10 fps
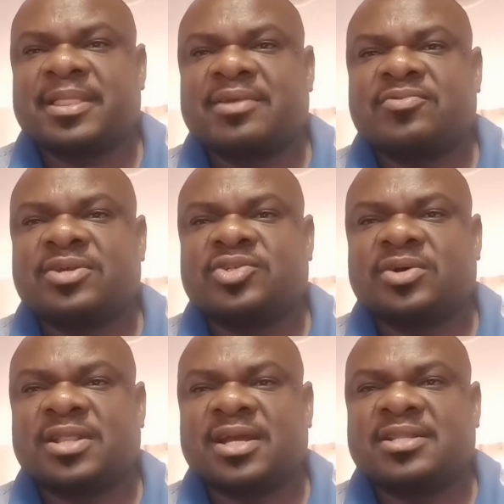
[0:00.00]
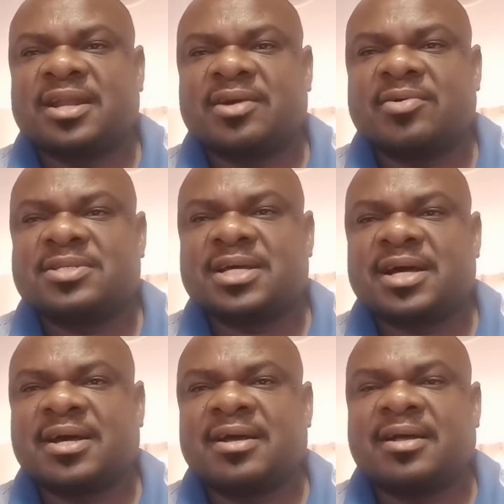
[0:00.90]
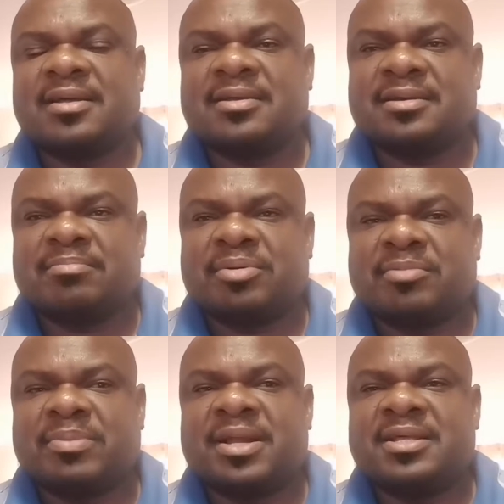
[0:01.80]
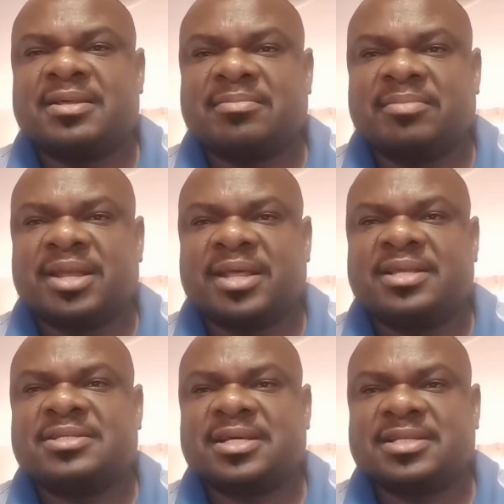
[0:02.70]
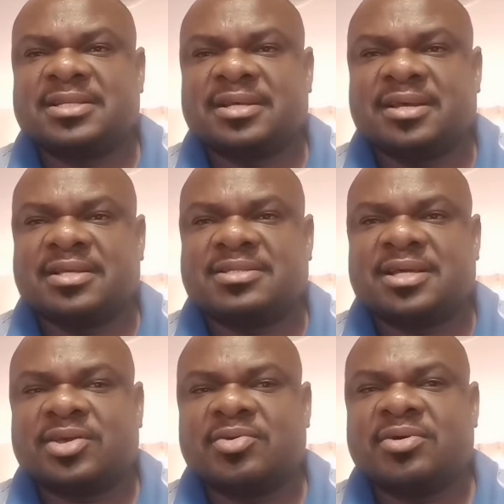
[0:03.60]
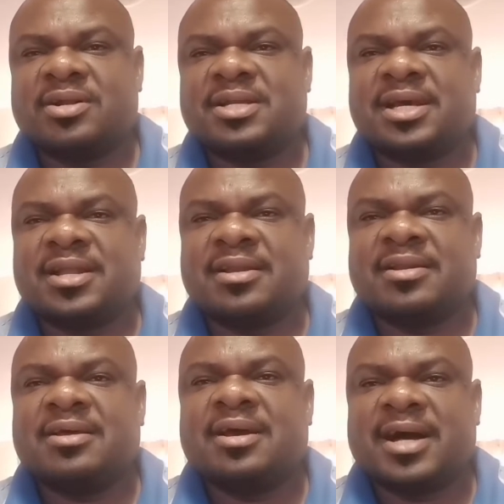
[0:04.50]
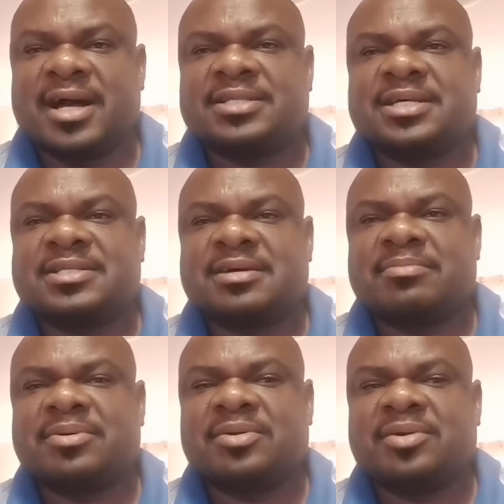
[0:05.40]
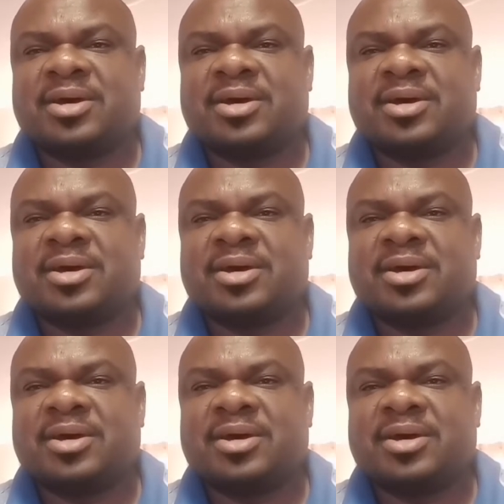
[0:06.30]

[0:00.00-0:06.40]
to ensure that the records are properly managed and secured and accessible.